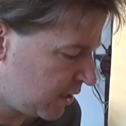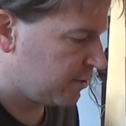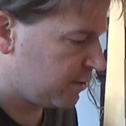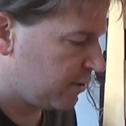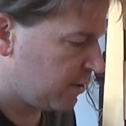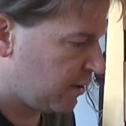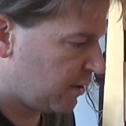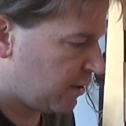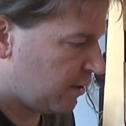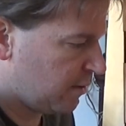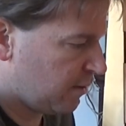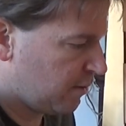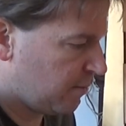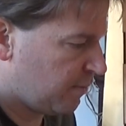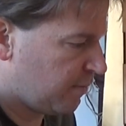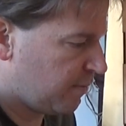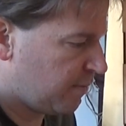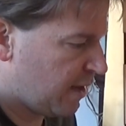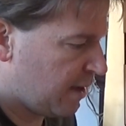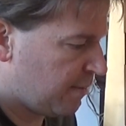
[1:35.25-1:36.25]
So
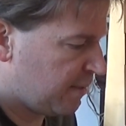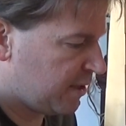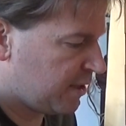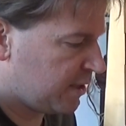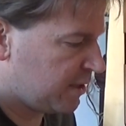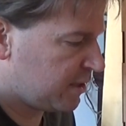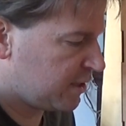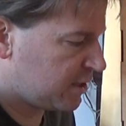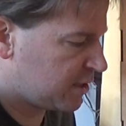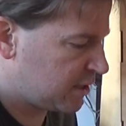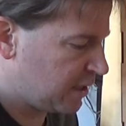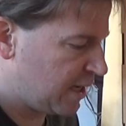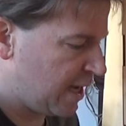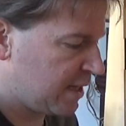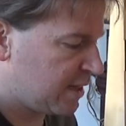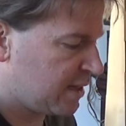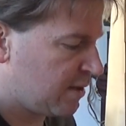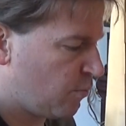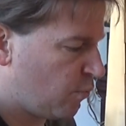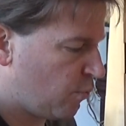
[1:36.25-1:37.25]
maybe
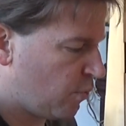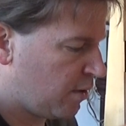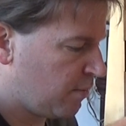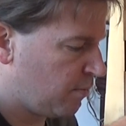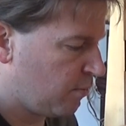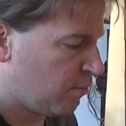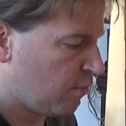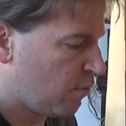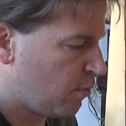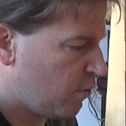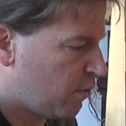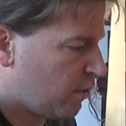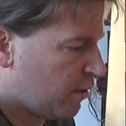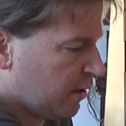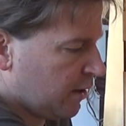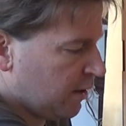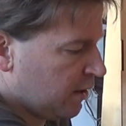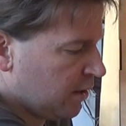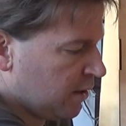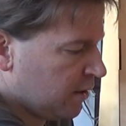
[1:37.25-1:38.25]
slide them one
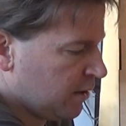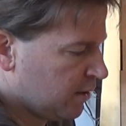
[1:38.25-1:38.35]
more.